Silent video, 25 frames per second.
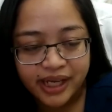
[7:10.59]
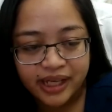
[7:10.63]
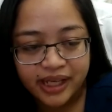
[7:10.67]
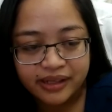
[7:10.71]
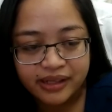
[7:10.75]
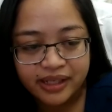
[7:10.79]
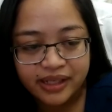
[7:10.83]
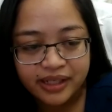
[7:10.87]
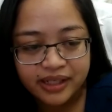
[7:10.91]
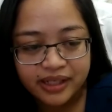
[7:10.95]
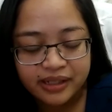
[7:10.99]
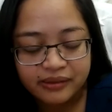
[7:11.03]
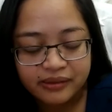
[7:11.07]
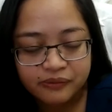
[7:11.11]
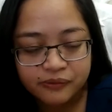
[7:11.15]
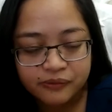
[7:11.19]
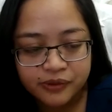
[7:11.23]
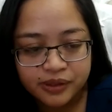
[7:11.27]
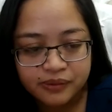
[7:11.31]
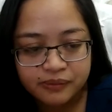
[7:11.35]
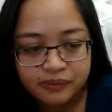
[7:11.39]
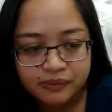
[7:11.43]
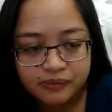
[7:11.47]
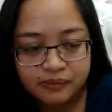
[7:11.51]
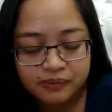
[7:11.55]
I think it
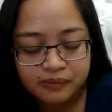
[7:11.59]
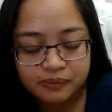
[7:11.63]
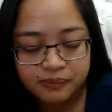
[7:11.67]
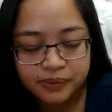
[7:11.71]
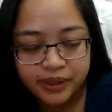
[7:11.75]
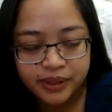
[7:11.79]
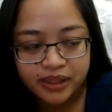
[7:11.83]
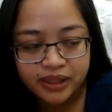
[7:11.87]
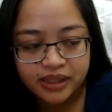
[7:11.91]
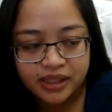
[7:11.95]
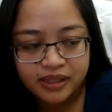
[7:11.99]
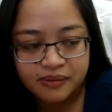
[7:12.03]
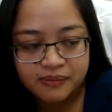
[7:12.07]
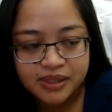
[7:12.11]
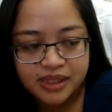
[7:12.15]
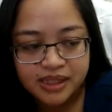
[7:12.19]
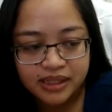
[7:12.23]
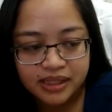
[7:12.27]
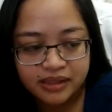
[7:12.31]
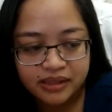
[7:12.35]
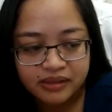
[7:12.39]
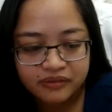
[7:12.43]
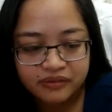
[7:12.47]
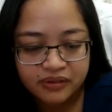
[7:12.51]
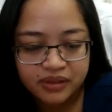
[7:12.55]
would bring them
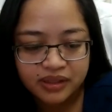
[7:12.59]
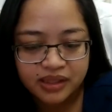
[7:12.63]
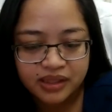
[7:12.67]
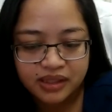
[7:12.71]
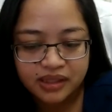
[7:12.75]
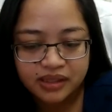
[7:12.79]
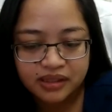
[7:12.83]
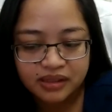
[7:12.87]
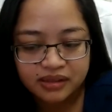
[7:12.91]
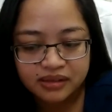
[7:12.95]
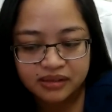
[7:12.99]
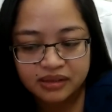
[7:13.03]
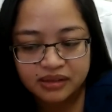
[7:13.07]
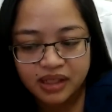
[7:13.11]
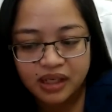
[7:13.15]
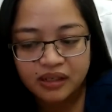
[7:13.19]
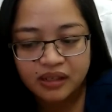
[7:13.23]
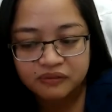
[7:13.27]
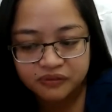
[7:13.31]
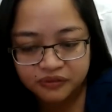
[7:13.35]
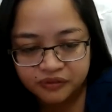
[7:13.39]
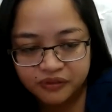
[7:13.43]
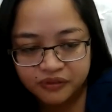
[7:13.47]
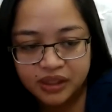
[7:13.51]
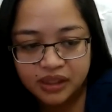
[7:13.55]
significant
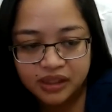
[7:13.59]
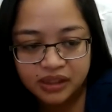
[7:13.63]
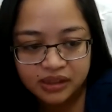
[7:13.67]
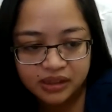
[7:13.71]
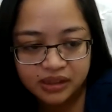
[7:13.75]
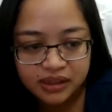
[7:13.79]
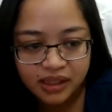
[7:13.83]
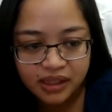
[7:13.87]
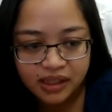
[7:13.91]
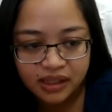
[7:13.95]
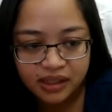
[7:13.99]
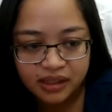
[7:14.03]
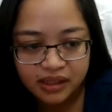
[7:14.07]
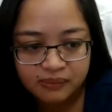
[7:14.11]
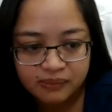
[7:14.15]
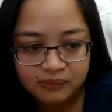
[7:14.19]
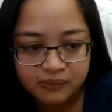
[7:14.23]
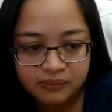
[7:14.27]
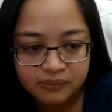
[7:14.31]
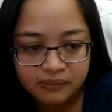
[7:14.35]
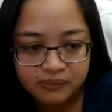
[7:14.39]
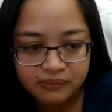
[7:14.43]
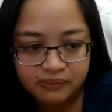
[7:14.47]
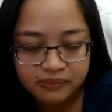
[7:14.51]
comfort, and